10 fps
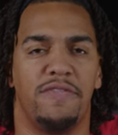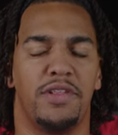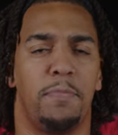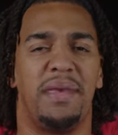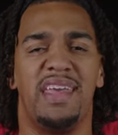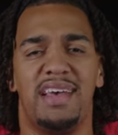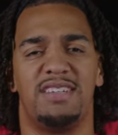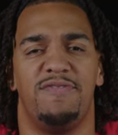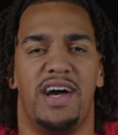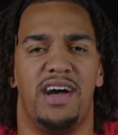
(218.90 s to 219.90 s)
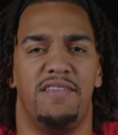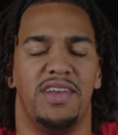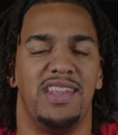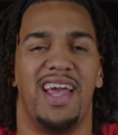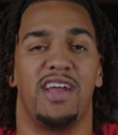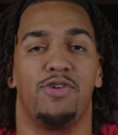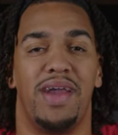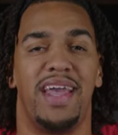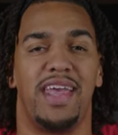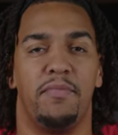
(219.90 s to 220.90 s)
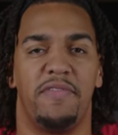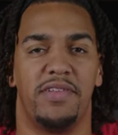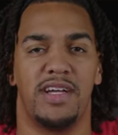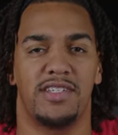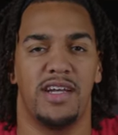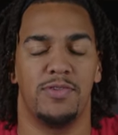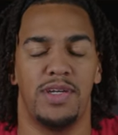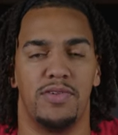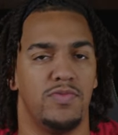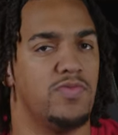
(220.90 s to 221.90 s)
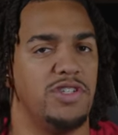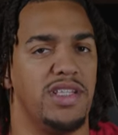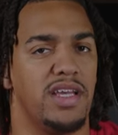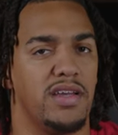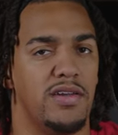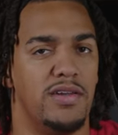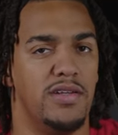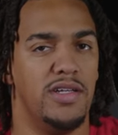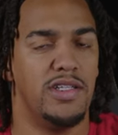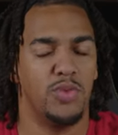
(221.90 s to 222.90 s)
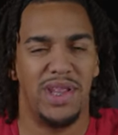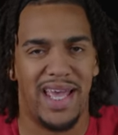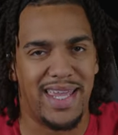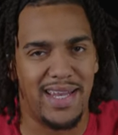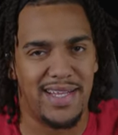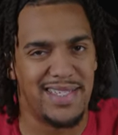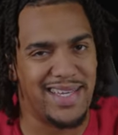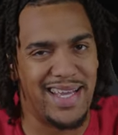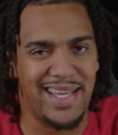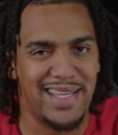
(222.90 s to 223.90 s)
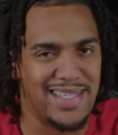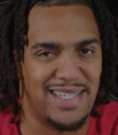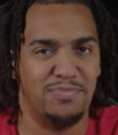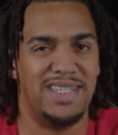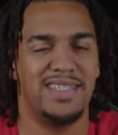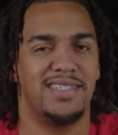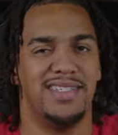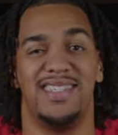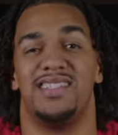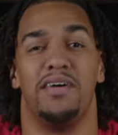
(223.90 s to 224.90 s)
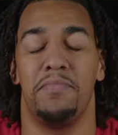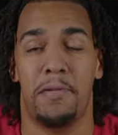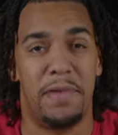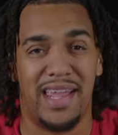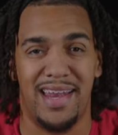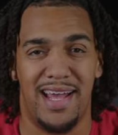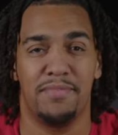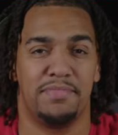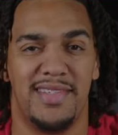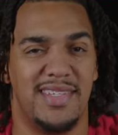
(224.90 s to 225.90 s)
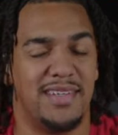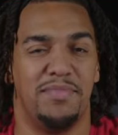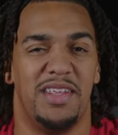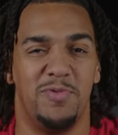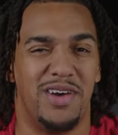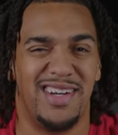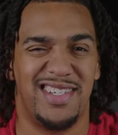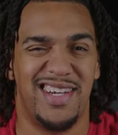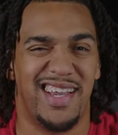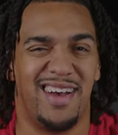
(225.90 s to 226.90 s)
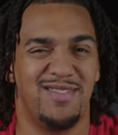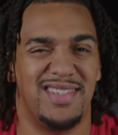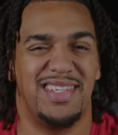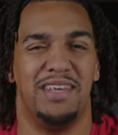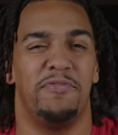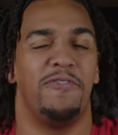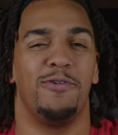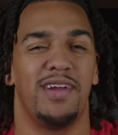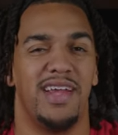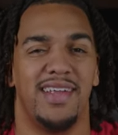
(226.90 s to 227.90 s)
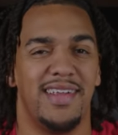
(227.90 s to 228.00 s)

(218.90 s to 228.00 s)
for the PS5 in that gray camouflage colorway. What do you think? Do we like it? Is it a hit? Is it a miss? Is it something you're picking up? Is it something that you wanted to check out and see beforehand?